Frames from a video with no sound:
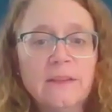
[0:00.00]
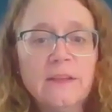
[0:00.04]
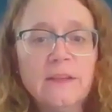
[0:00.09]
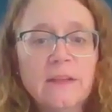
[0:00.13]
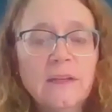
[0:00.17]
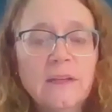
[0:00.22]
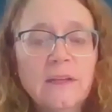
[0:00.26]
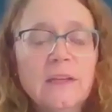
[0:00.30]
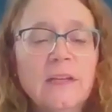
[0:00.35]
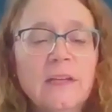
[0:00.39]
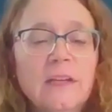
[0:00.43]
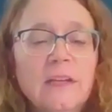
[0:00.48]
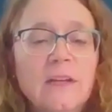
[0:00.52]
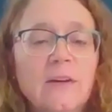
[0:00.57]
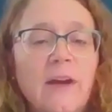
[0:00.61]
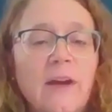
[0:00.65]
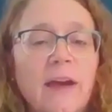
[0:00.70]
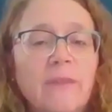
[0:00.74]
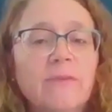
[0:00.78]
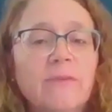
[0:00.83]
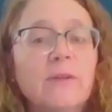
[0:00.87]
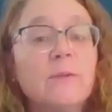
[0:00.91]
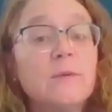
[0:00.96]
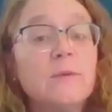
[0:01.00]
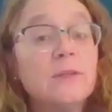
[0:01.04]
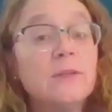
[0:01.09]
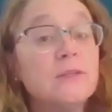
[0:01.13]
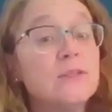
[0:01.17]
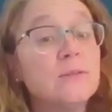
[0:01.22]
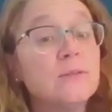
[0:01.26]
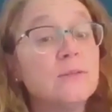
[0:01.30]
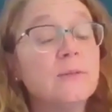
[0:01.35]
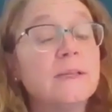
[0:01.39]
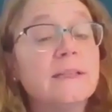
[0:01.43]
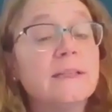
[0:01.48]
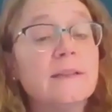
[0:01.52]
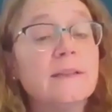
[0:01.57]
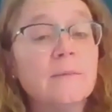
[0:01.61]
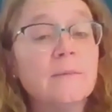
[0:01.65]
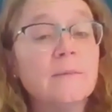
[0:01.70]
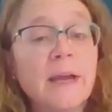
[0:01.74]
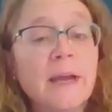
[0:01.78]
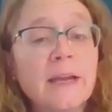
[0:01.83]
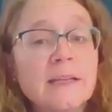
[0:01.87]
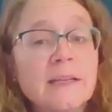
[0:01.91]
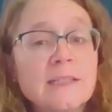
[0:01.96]
You know, everyone's doing their
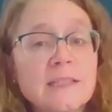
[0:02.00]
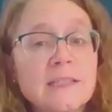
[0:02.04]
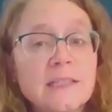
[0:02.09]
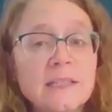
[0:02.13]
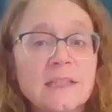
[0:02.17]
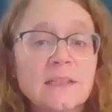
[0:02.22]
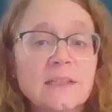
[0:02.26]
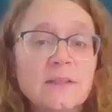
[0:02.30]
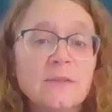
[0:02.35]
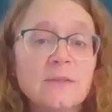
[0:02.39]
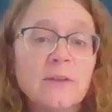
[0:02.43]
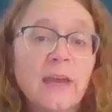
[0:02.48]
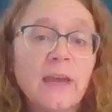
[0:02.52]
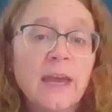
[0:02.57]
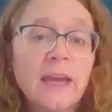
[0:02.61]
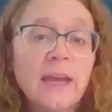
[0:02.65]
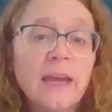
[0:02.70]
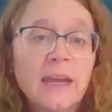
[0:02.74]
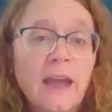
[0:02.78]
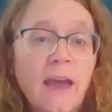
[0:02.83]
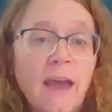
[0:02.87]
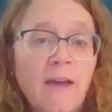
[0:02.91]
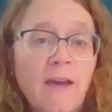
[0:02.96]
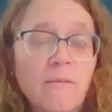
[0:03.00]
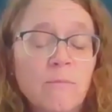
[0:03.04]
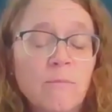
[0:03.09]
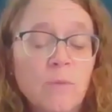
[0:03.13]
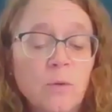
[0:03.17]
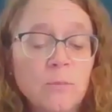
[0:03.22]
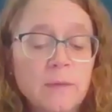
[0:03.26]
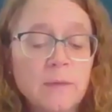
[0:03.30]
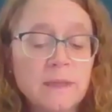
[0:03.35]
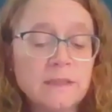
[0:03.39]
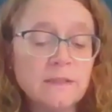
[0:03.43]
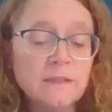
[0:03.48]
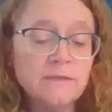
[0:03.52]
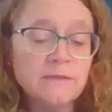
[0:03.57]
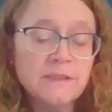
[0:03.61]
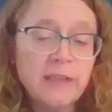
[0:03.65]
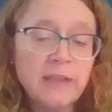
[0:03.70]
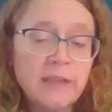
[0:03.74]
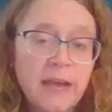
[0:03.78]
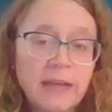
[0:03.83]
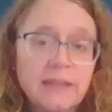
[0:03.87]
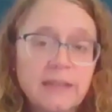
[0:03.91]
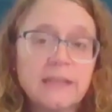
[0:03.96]
best, and it's okay to have moments of
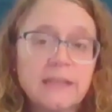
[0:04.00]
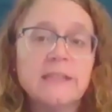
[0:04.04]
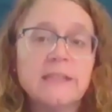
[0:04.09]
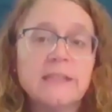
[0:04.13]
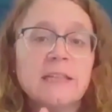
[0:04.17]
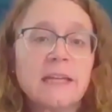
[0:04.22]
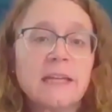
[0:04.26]
sadness and